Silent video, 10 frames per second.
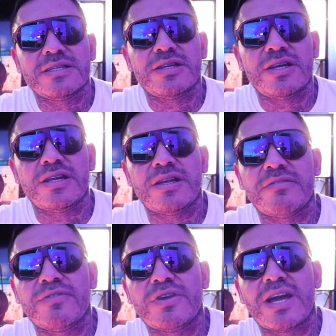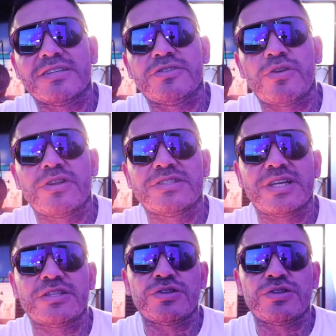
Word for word: And if you guys notice, I